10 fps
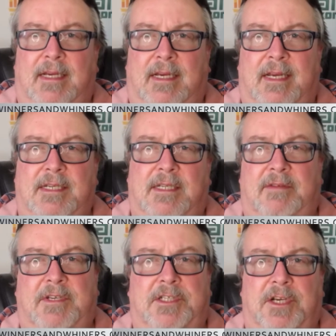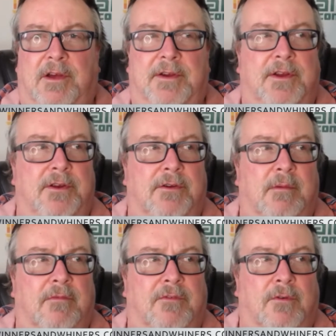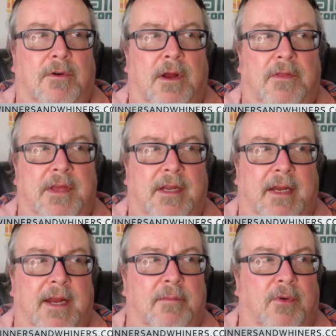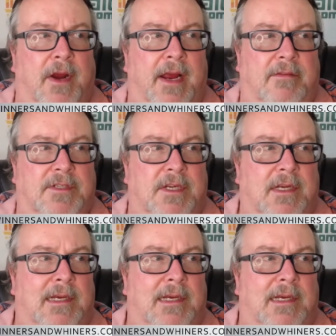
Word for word: against lefty Sean Newcomb for the Atlanta Braves.